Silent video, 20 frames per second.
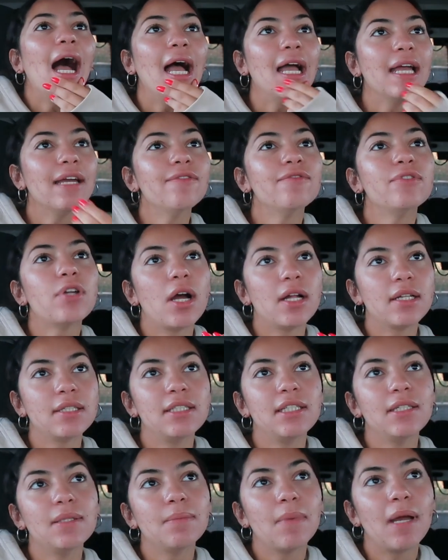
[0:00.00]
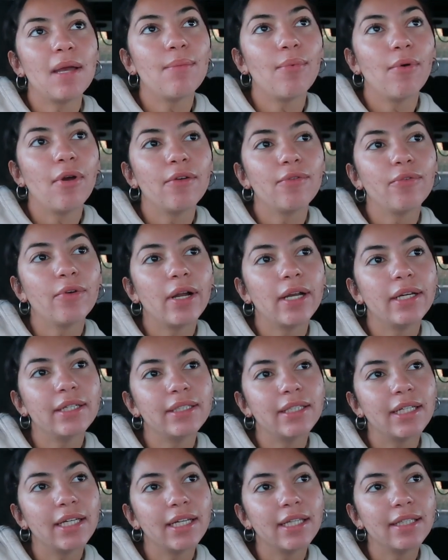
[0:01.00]
I have not seen my
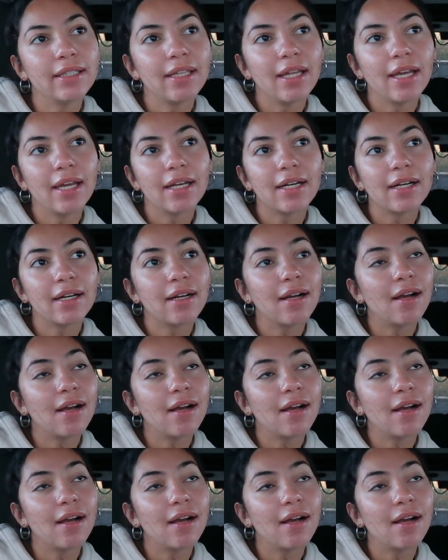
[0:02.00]
boyfriend in like